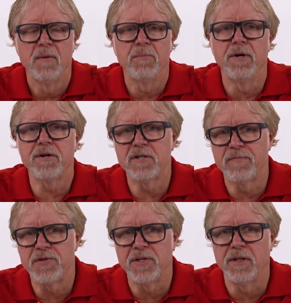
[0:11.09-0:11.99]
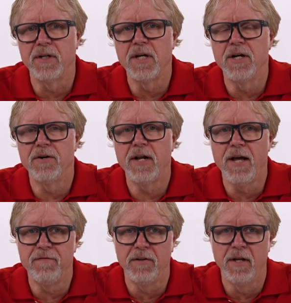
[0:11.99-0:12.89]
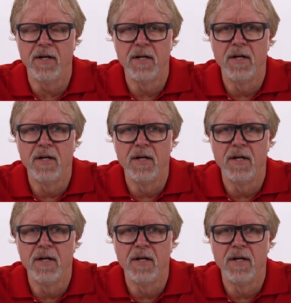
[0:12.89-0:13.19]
production facility here at Häfele.